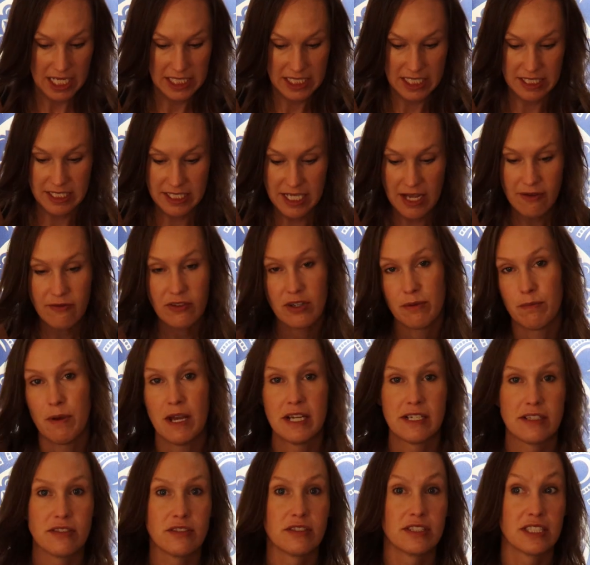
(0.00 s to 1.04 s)
the Seven of
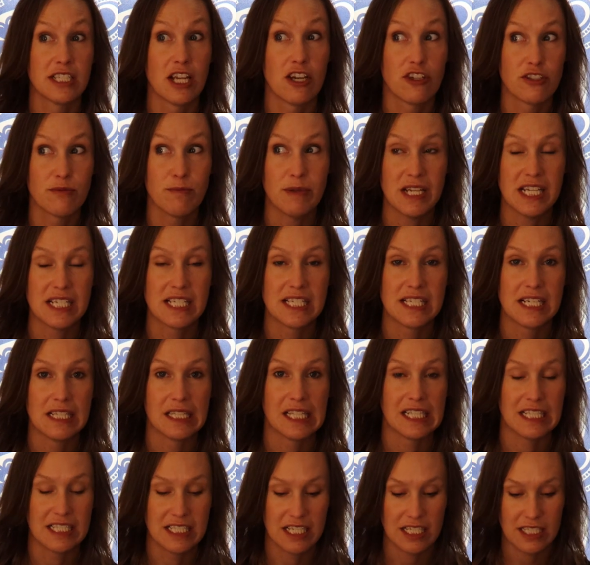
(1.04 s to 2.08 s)
Pentacles tells me it still
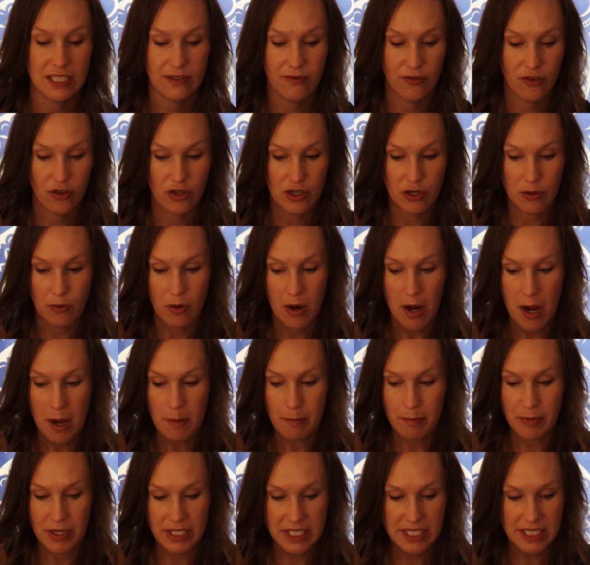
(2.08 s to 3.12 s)
exists for you,
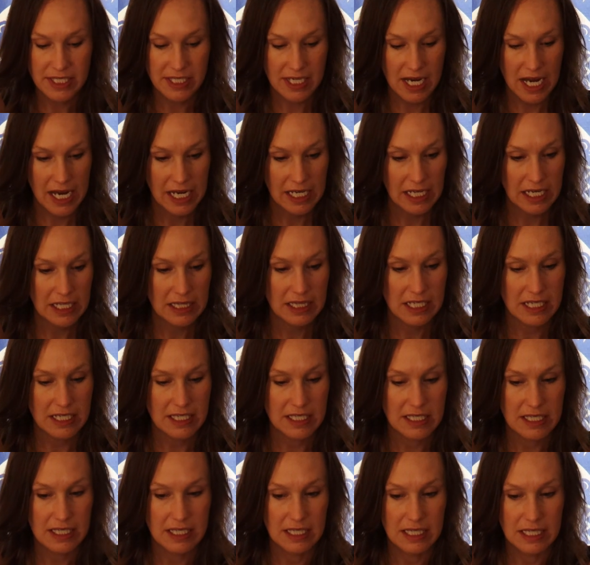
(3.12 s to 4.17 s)
but staying in
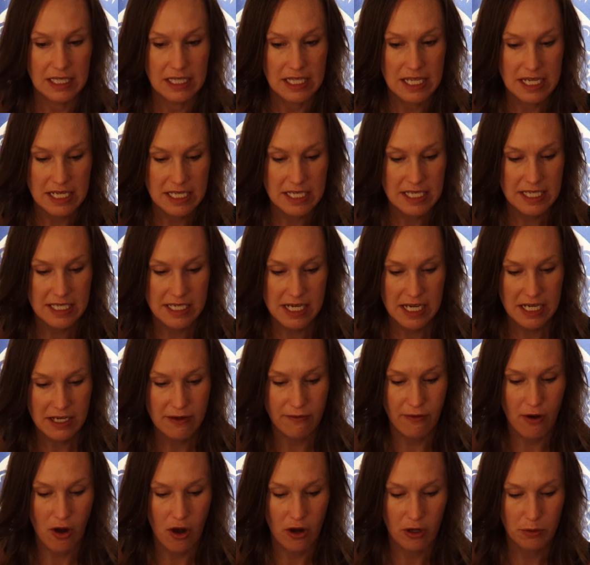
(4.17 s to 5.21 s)
this state
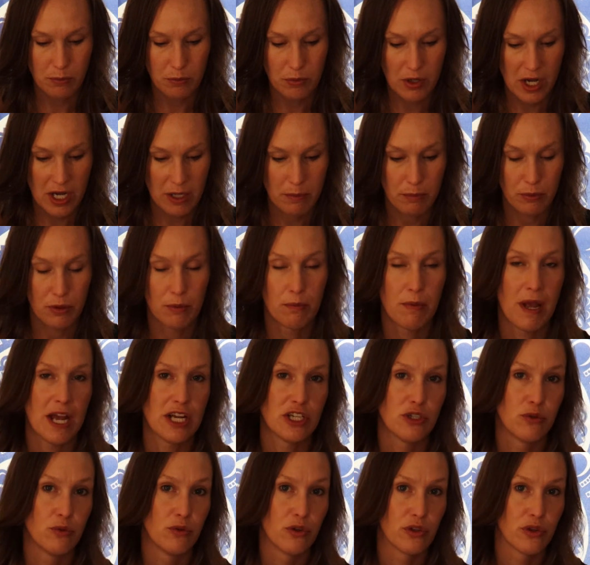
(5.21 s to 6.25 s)
of heartbreak,
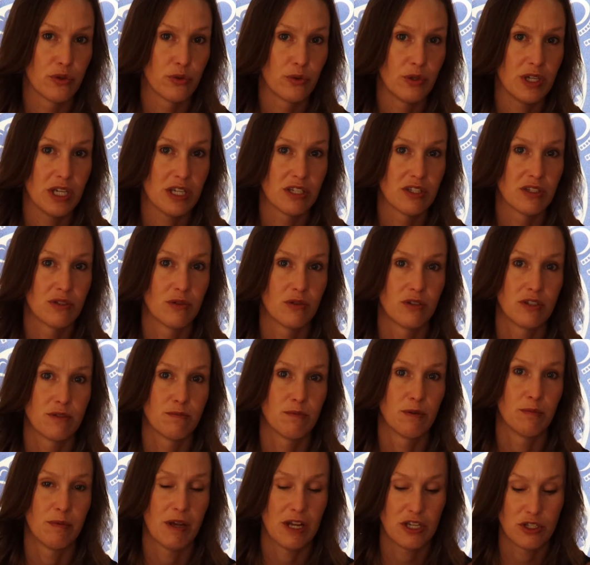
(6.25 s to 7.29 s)
perpetual Three of Swords,
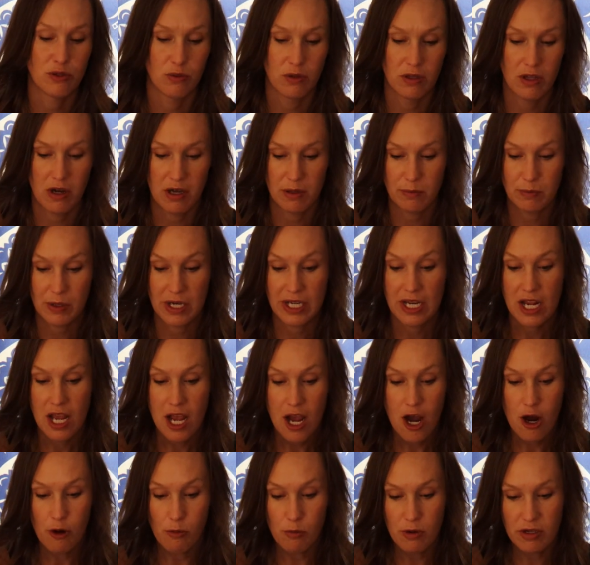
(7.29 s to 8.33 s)
perpetual heartbreak,
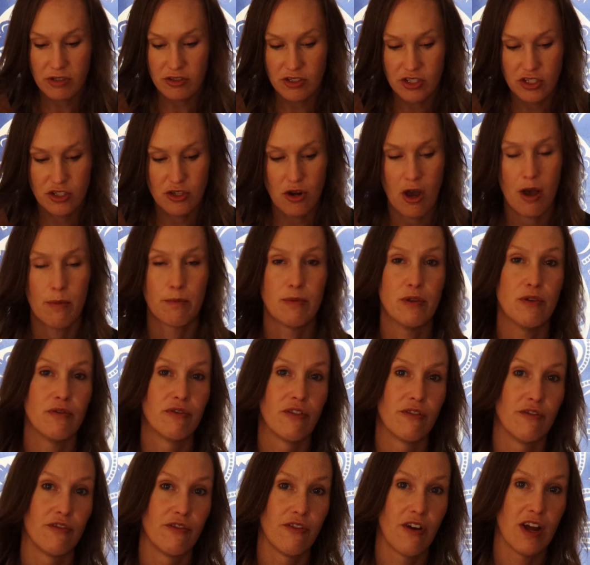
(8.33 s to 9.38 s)
will stop you
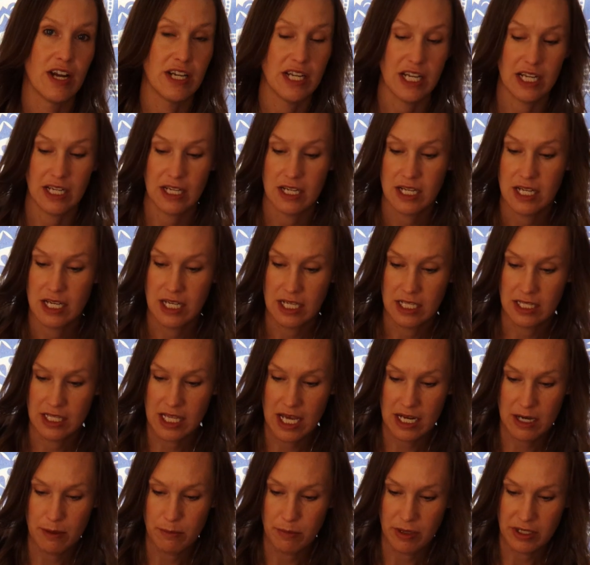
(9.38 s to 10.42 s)
from finding
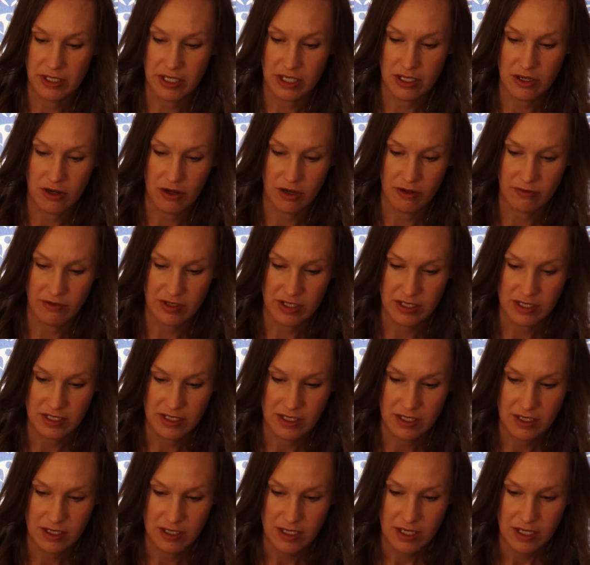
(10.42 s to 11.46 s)
that abundant harvest.